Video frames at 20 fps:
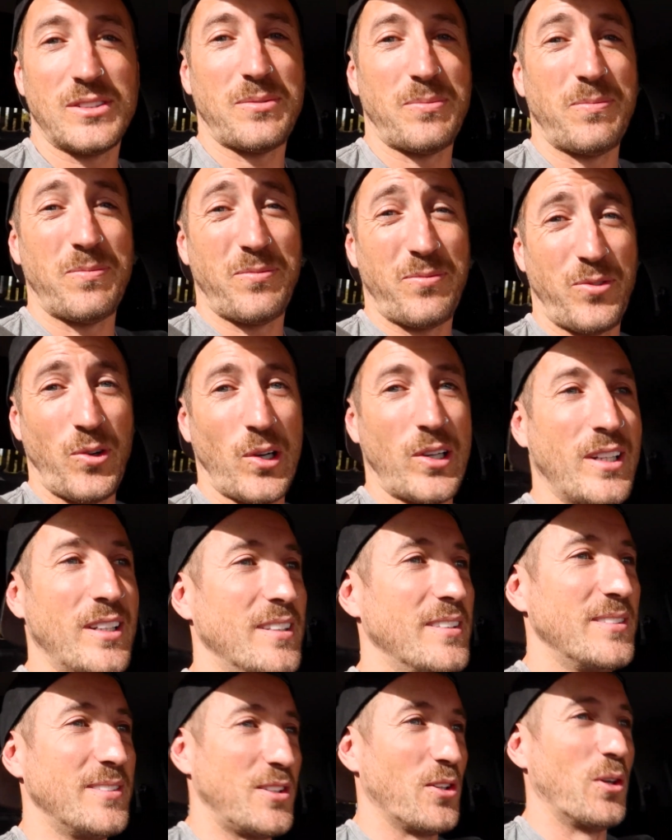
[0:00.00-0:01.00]
is
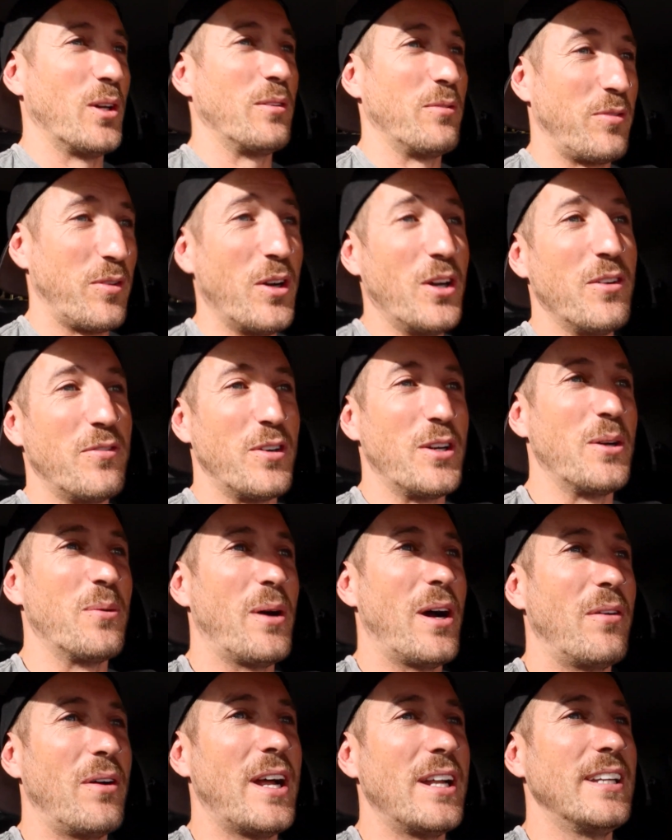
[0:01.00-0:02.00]
freaking doing very, very
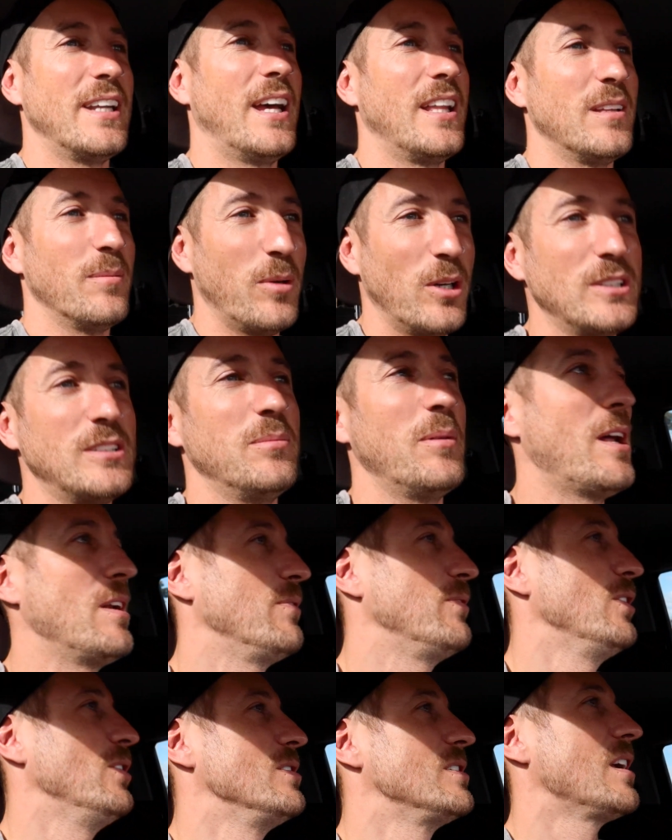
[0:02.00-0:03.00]
well right now. The most
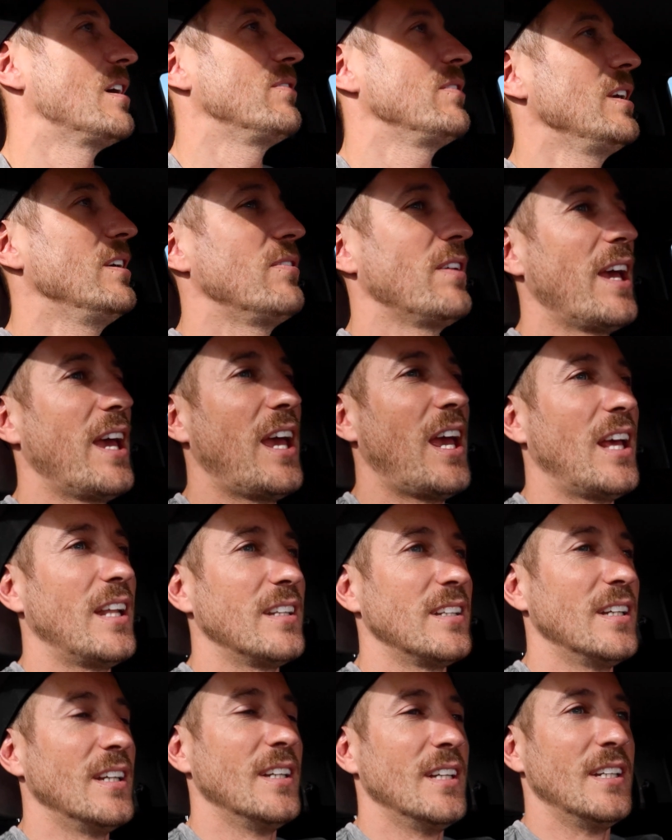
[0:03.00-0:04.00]
amount of views I've ever
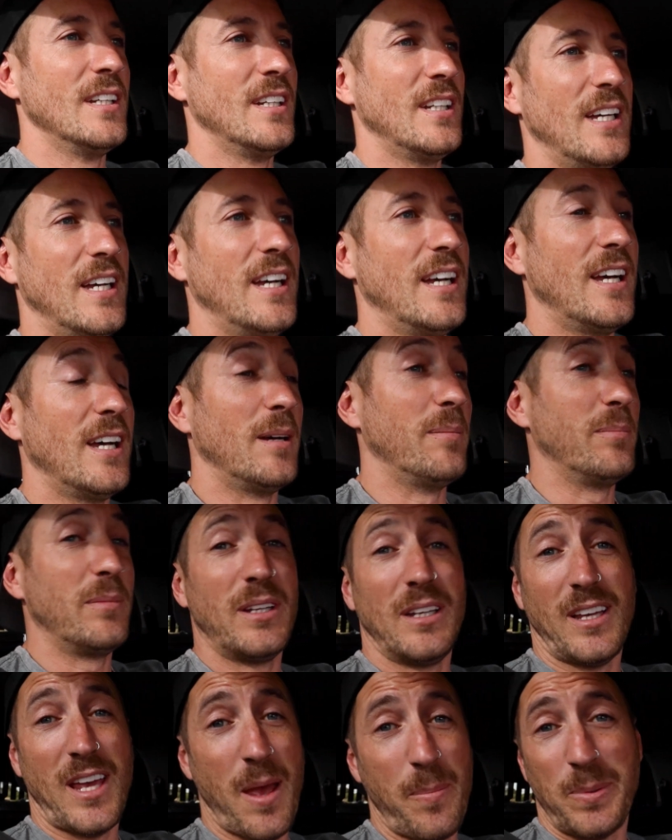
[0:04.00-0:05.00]
had um,
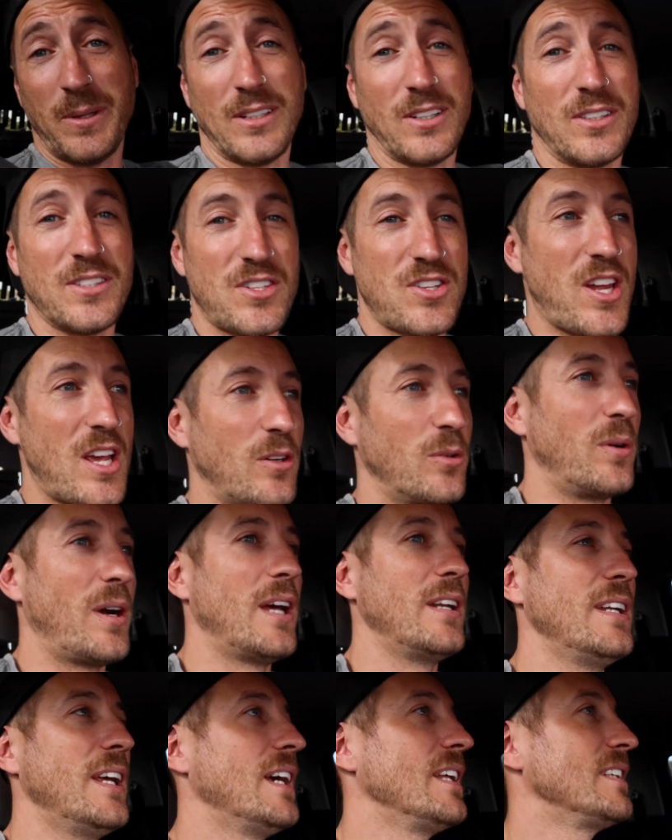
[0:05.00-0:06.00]
happening on the channel
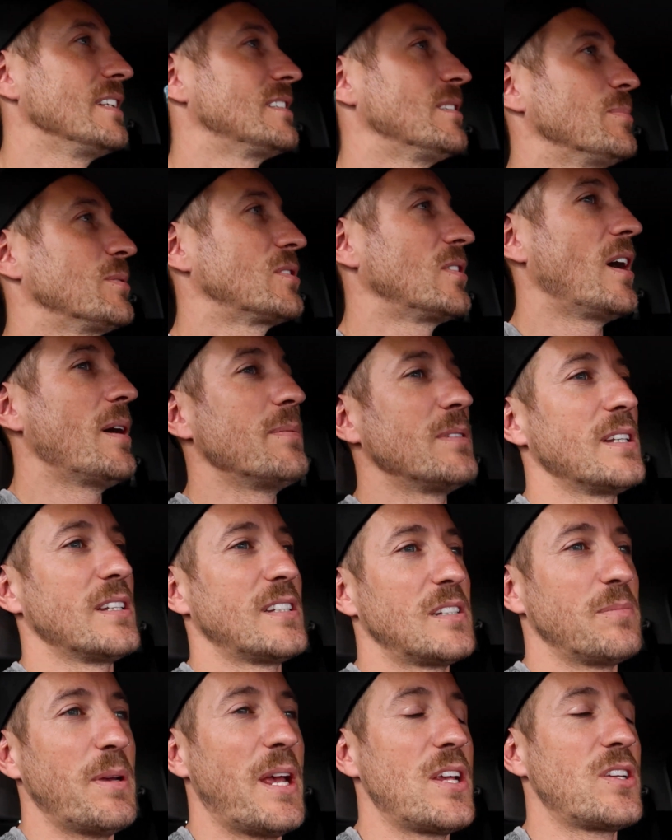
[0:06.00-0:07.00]
right now. The subscribers are
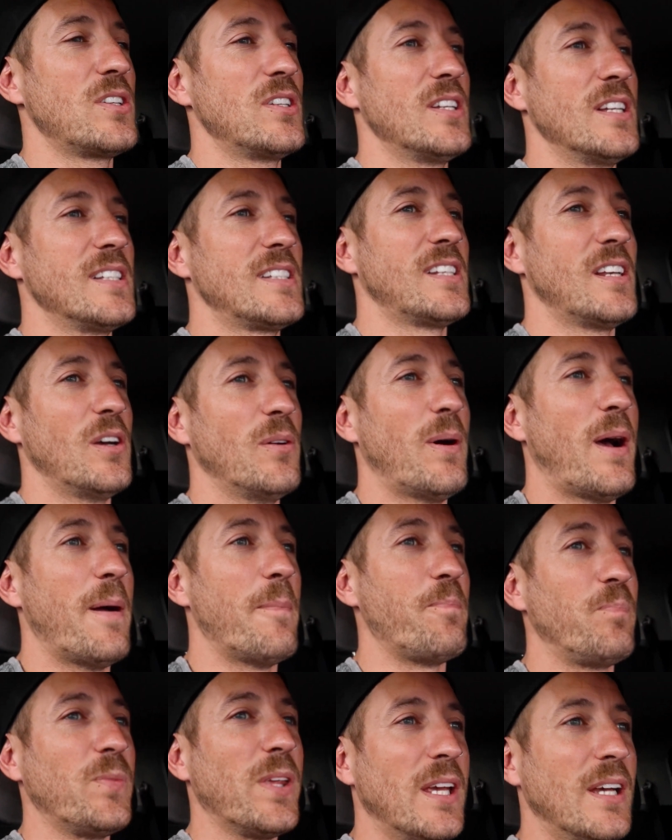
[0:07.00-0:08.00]
smashing it. So
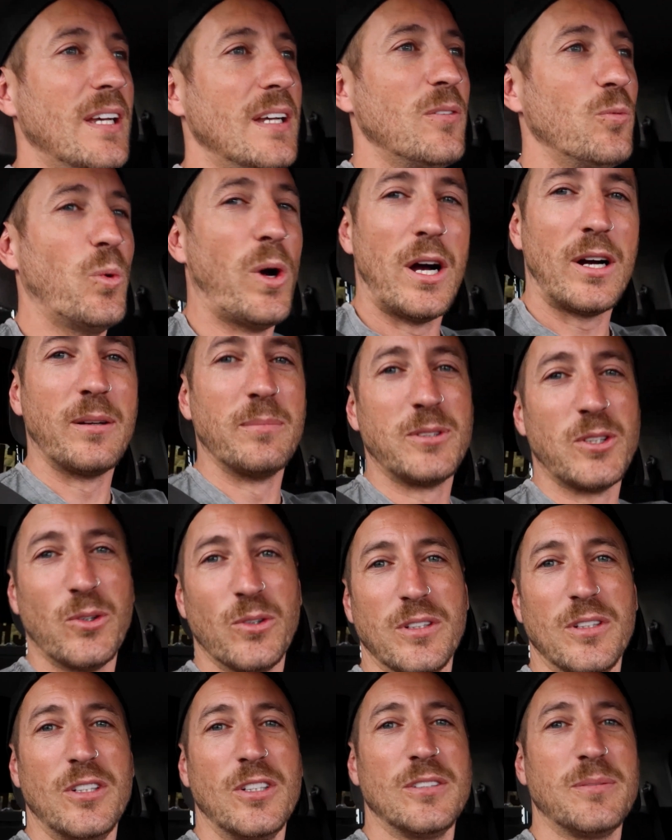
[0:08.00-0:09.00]
um, welcome to
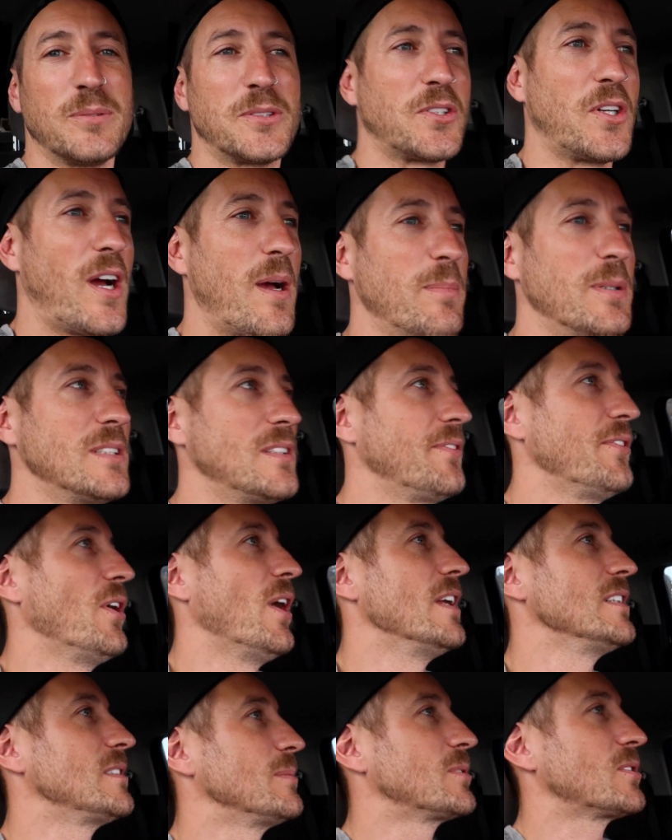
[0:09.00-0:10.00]
all the new subscribers. If you
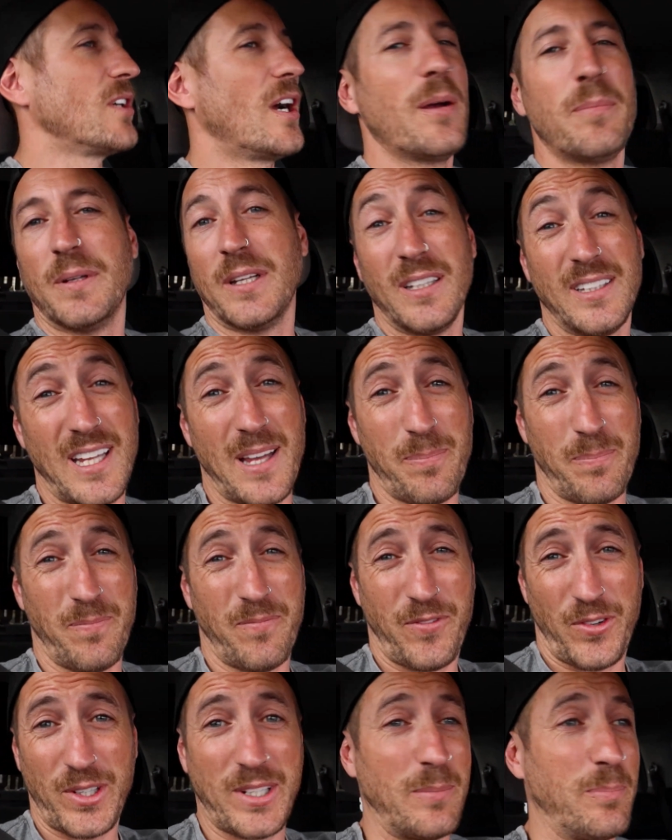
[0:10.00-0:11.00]
aren't subscribed, hit that
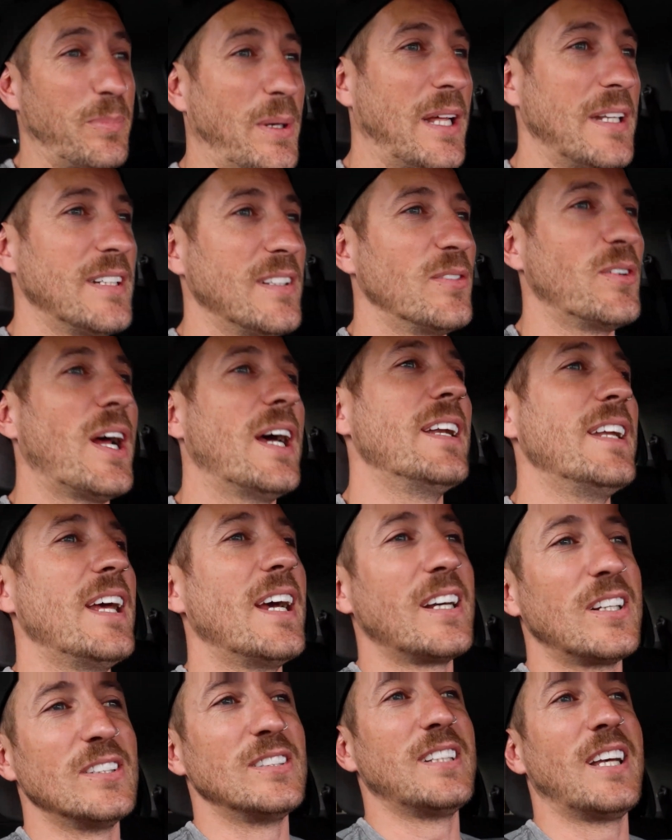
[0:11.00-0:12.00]
freaking button right
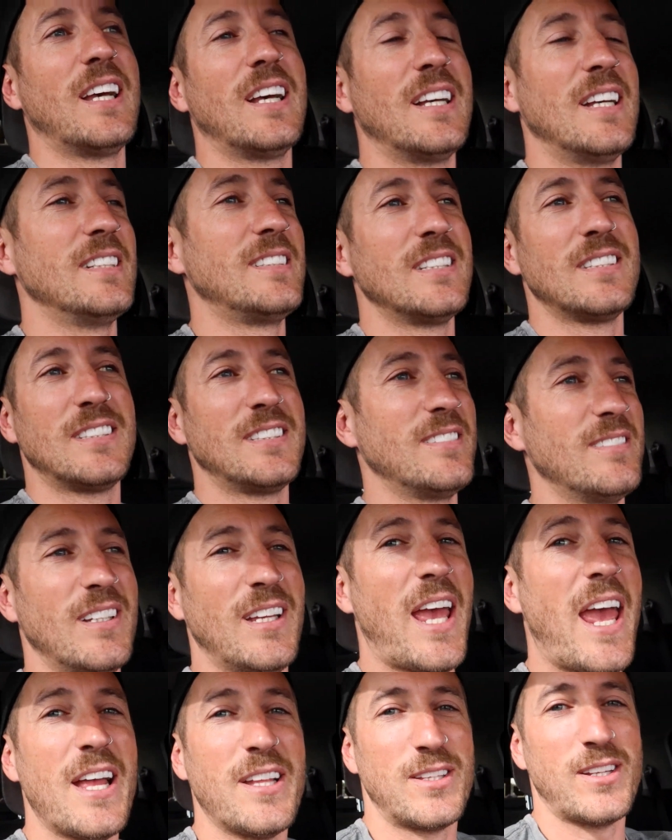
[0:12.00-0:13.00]
now because uh, it just
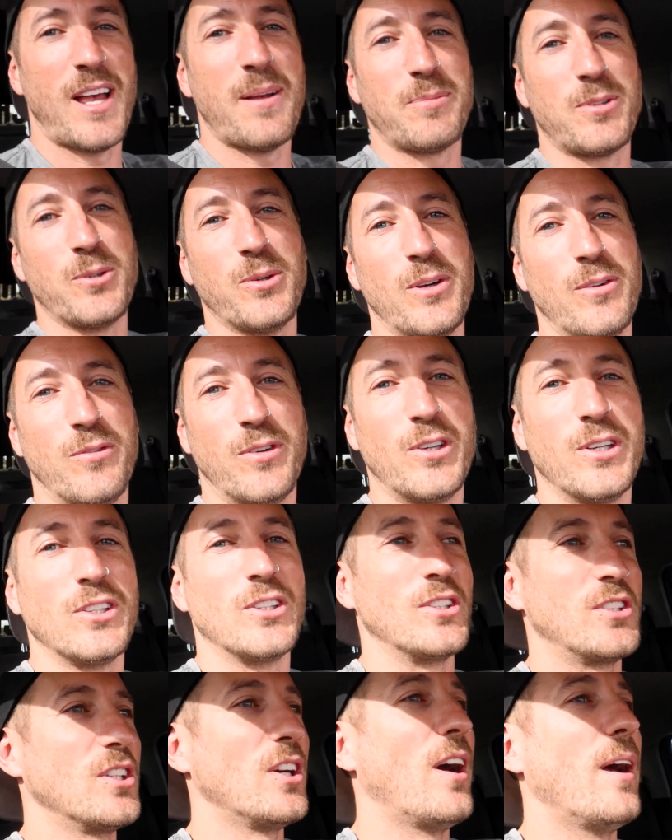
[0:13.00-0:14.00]
adds up to a very
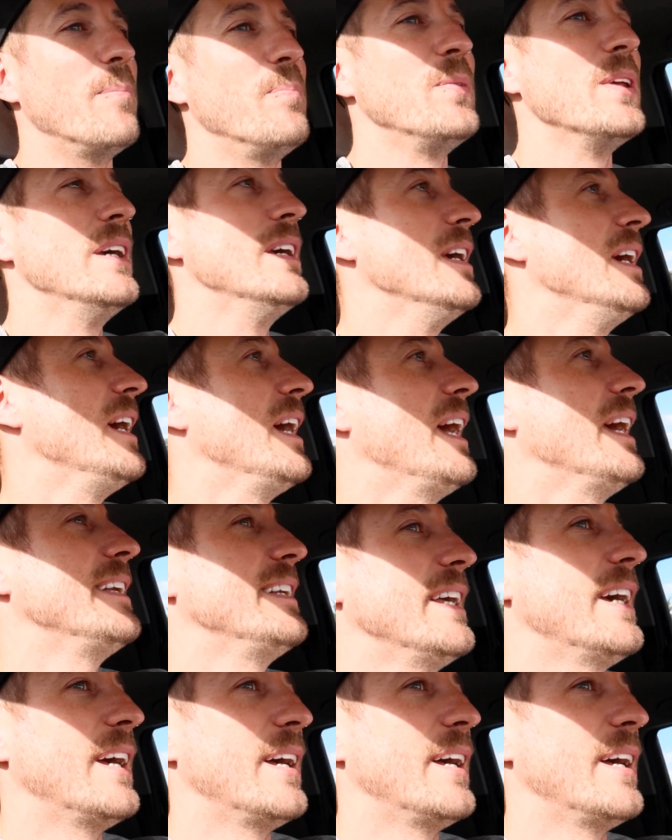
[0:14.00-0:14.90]
good time. And